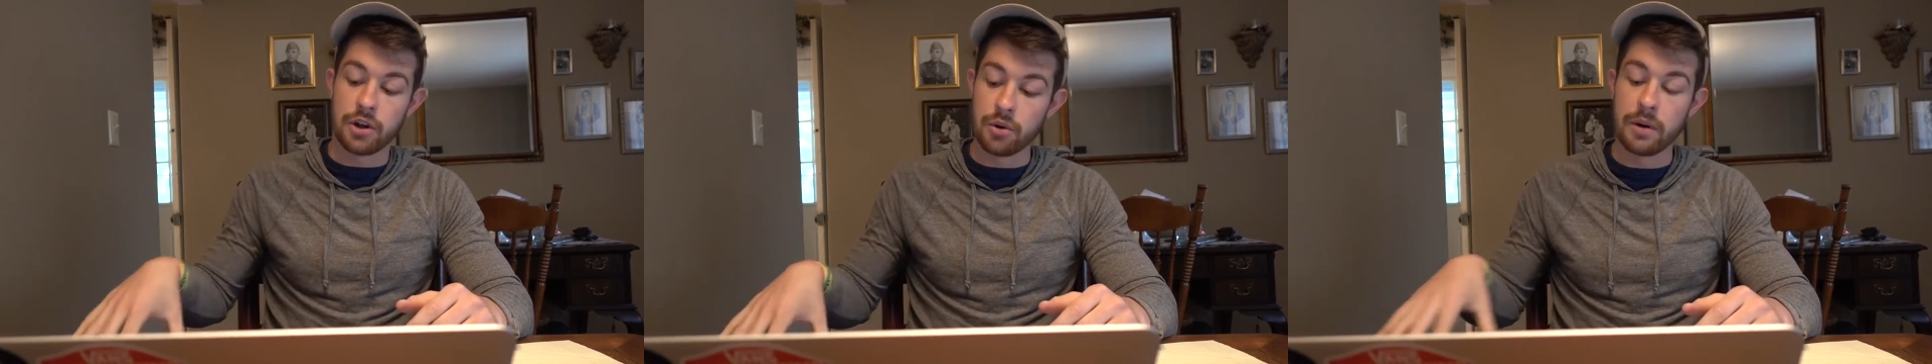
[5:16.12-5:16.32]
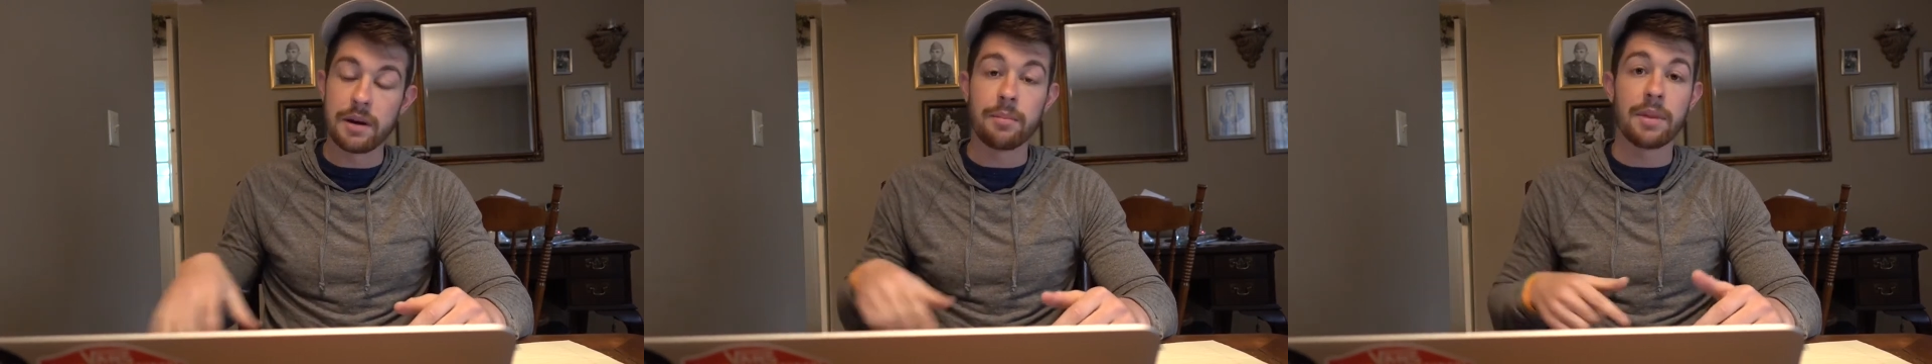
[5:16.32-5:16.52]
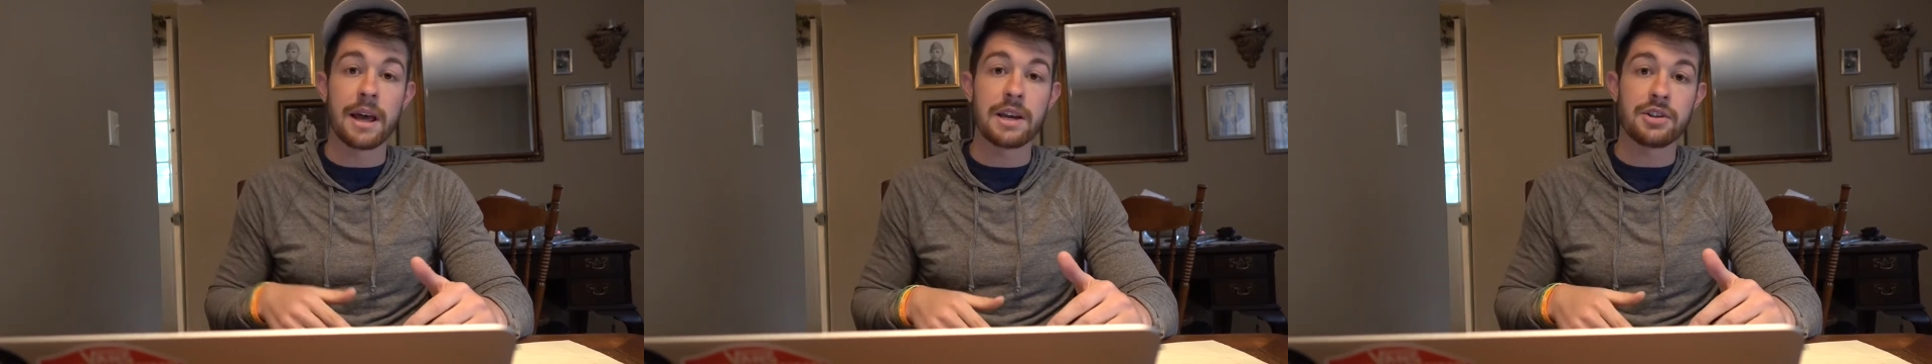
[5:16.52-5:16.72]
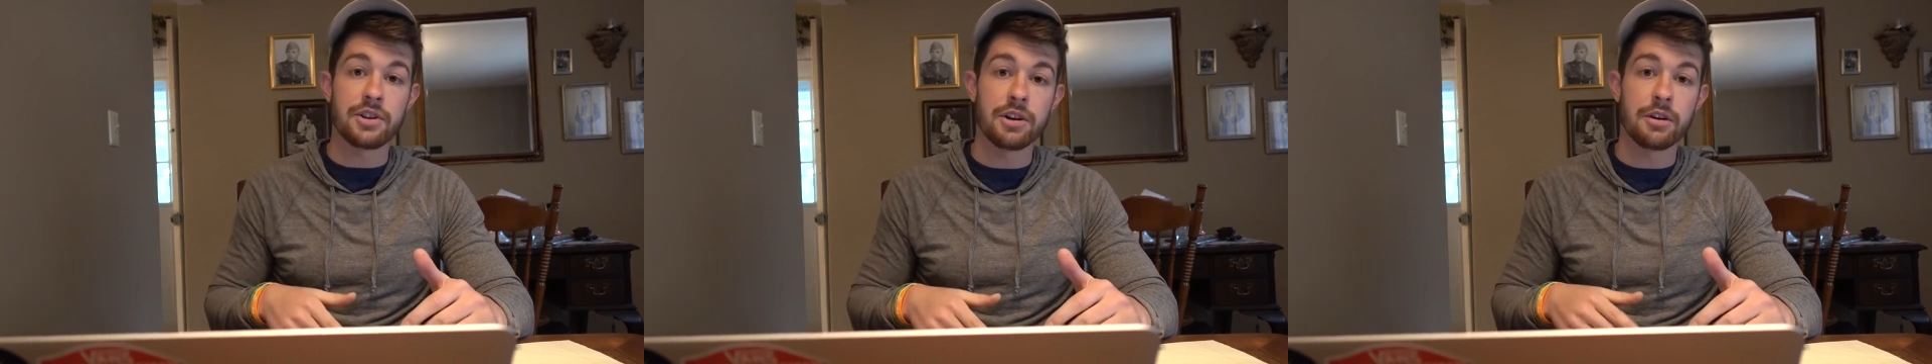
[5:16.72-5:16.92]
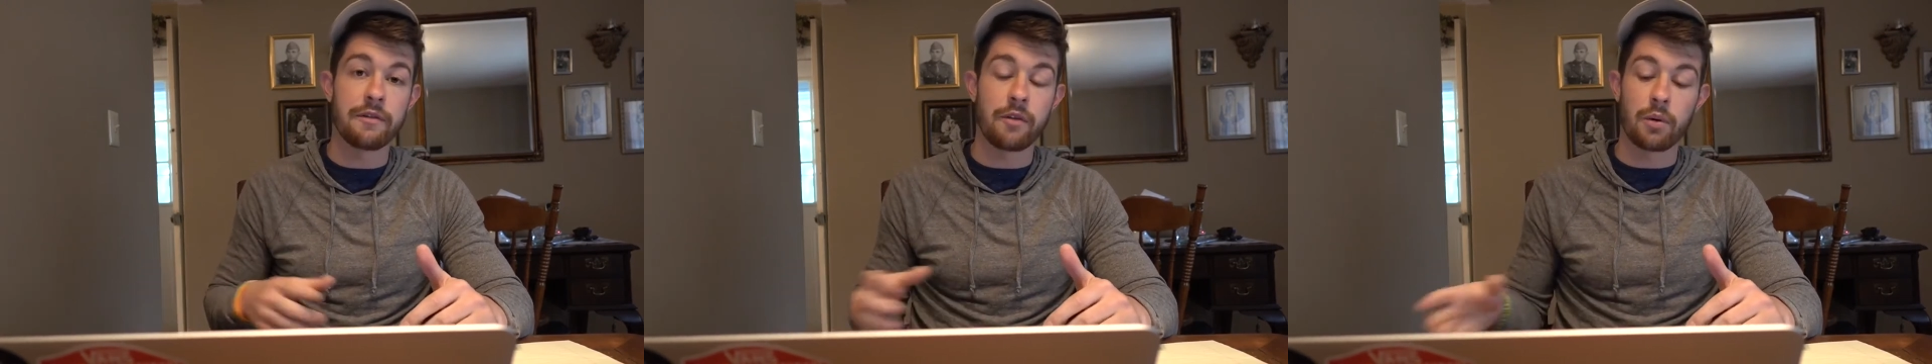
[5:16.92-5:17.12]
to him
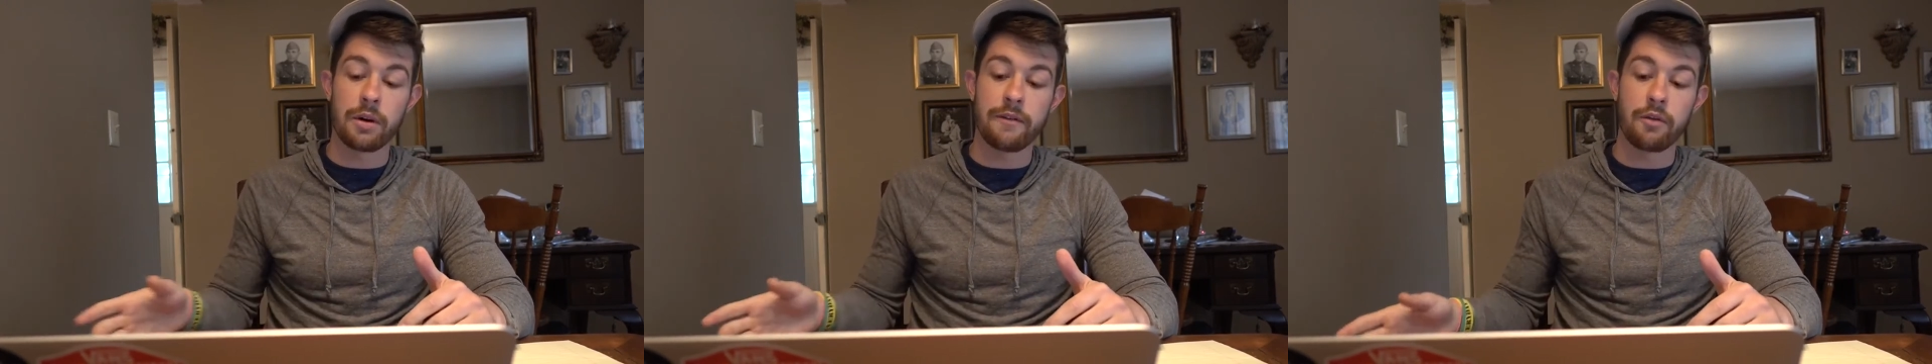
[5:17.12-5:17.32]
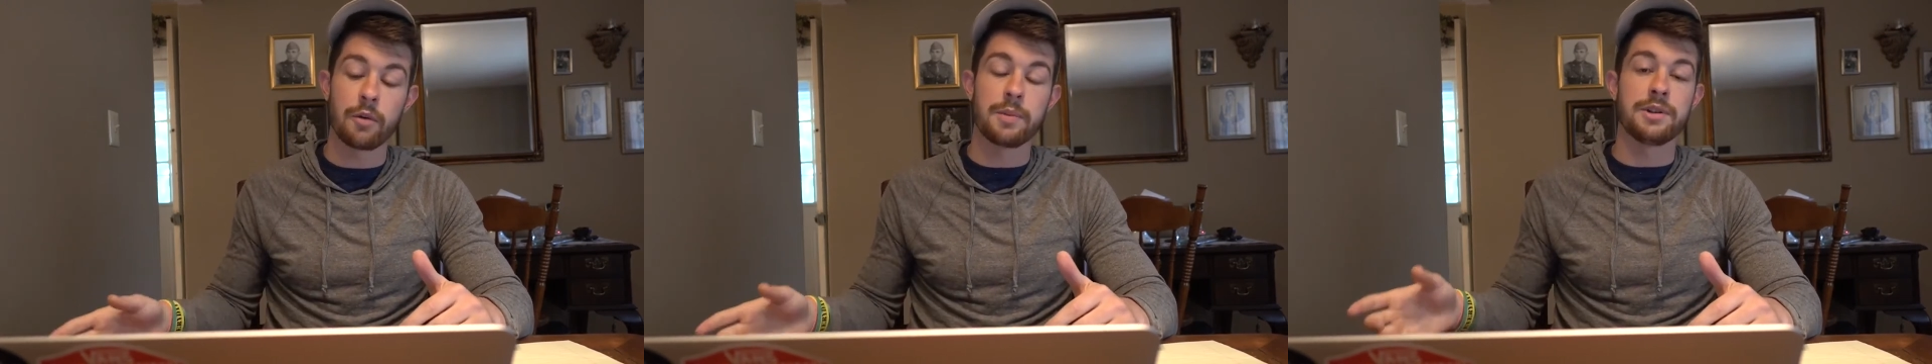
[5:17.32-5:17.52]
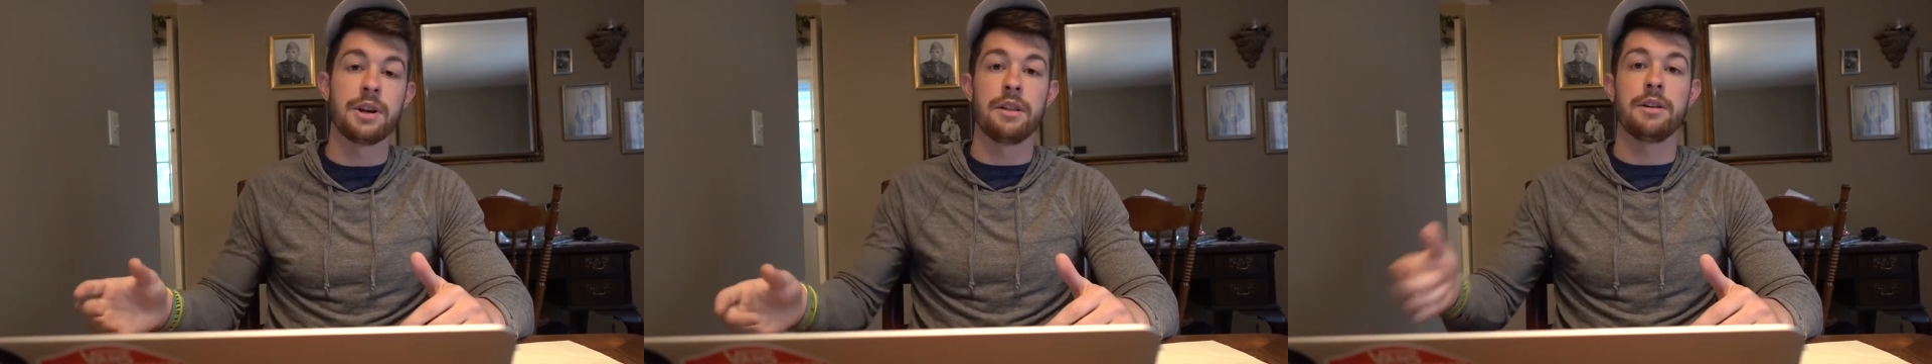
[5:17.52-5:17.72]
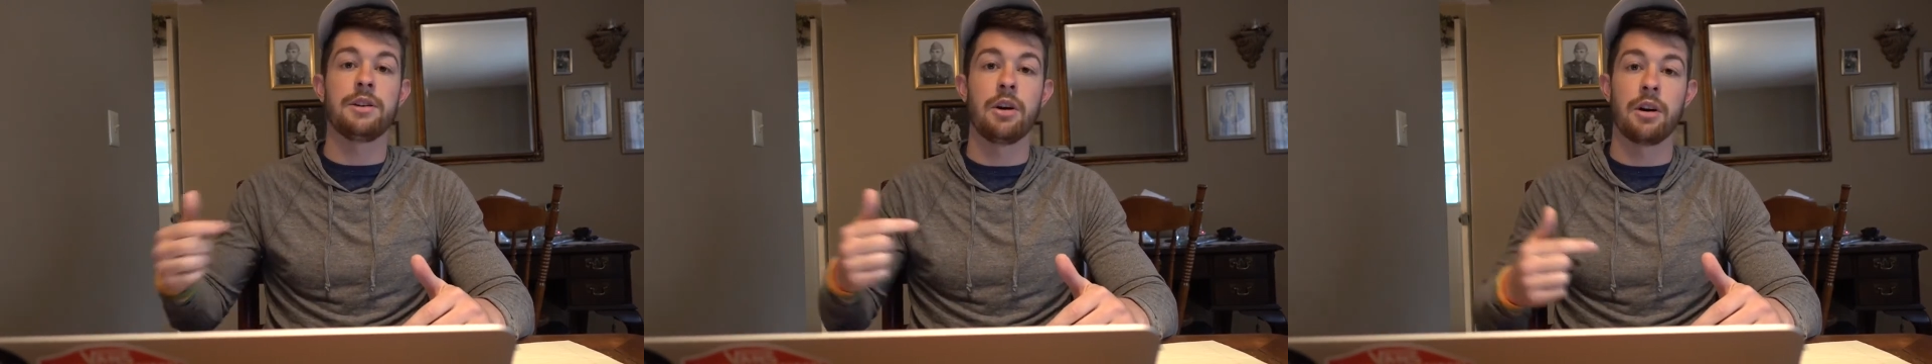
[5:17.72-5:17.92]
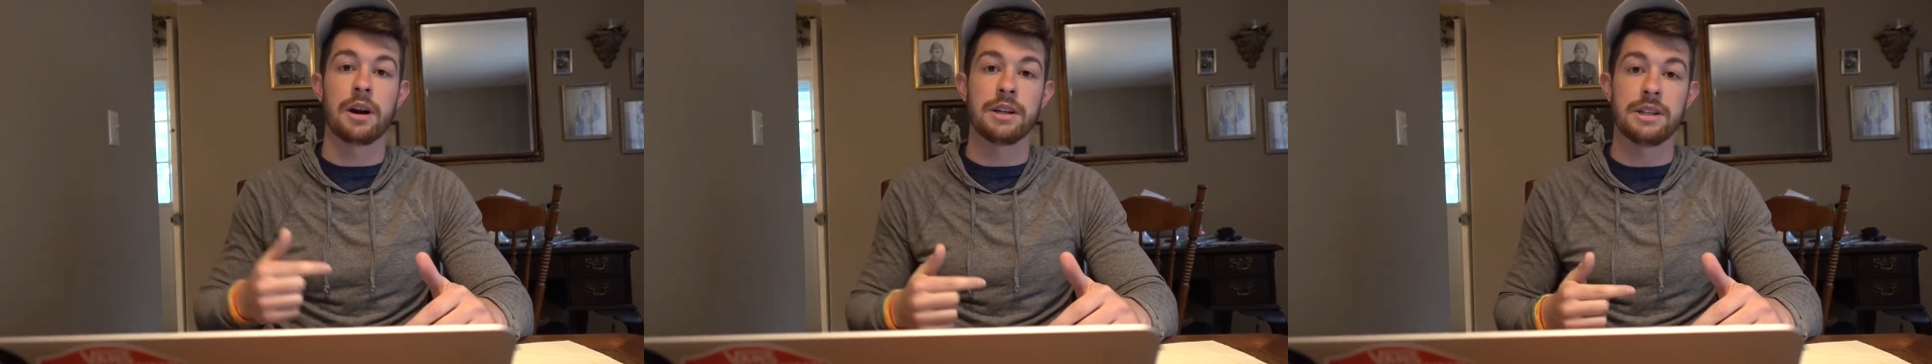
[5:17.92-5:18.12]
last year, 44% of the
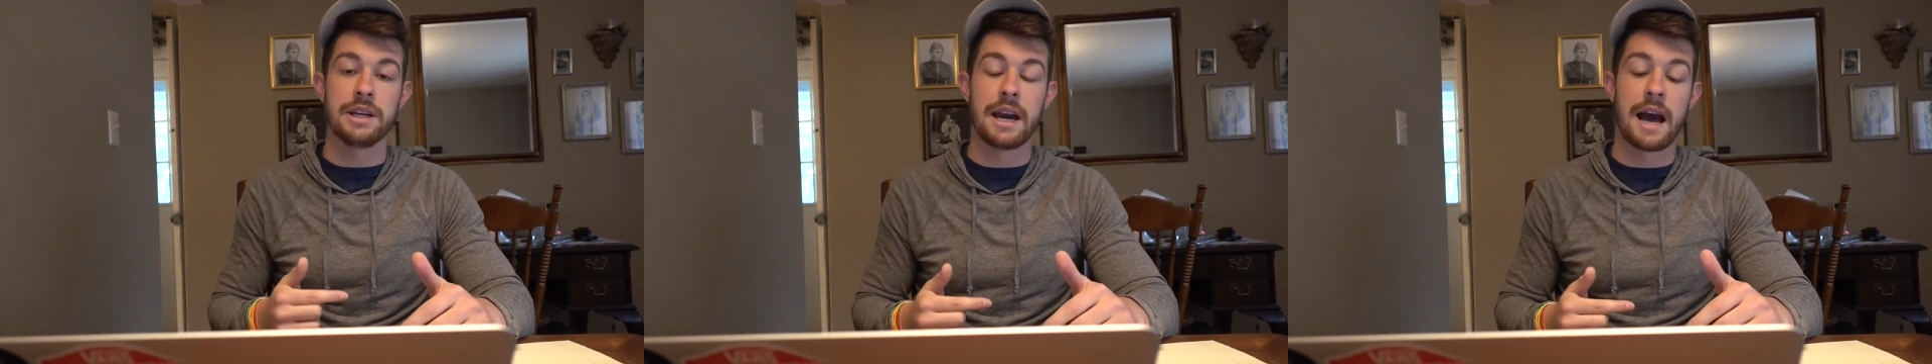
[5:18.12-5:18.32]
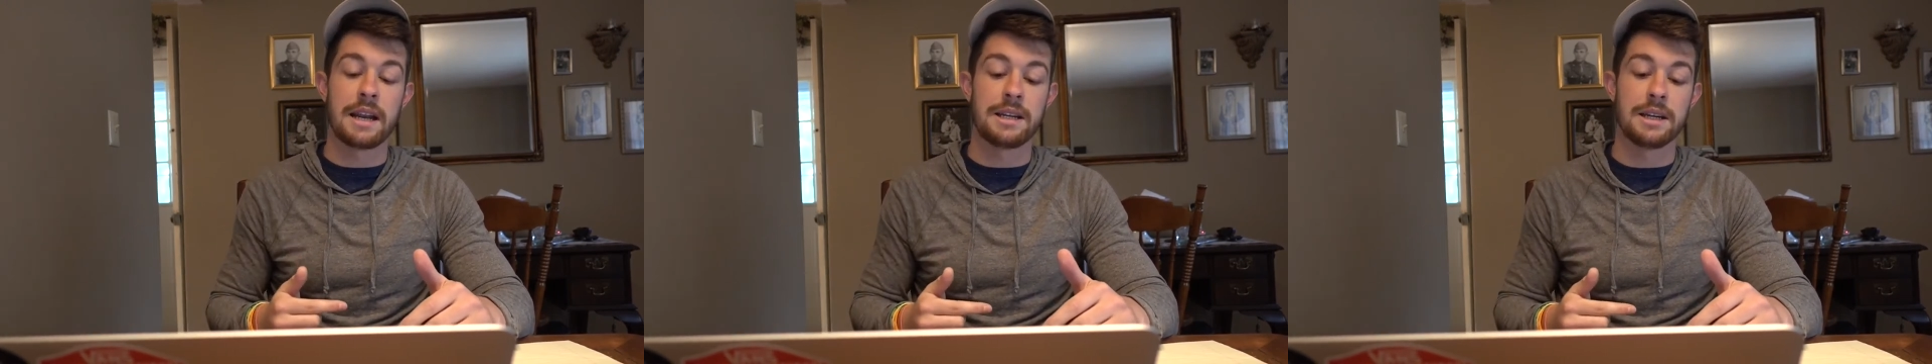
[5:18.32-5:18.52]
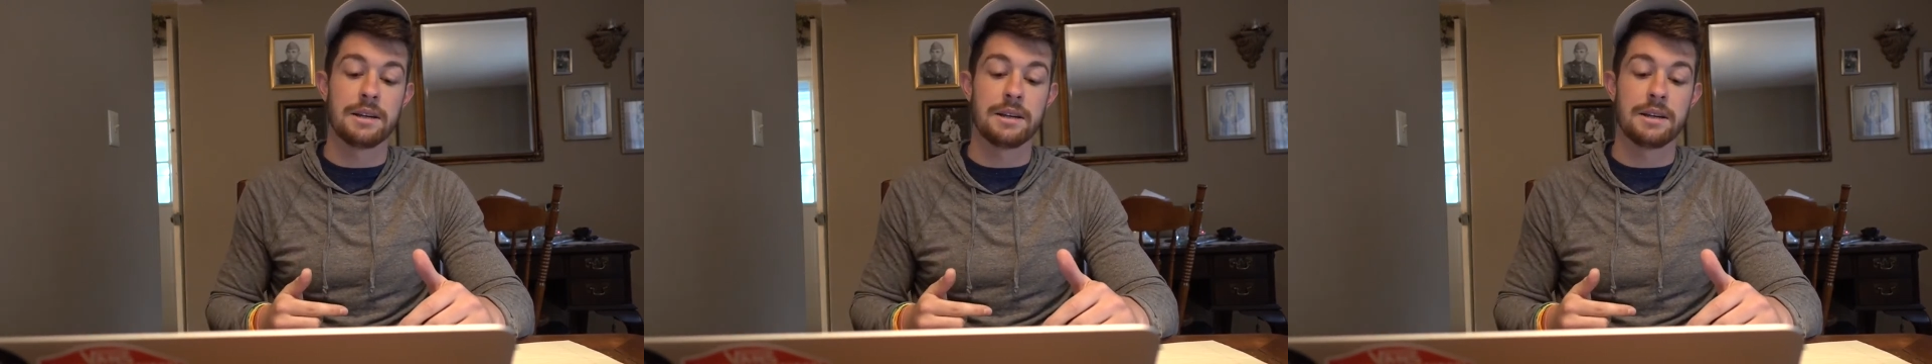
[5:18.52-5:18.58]
targets he got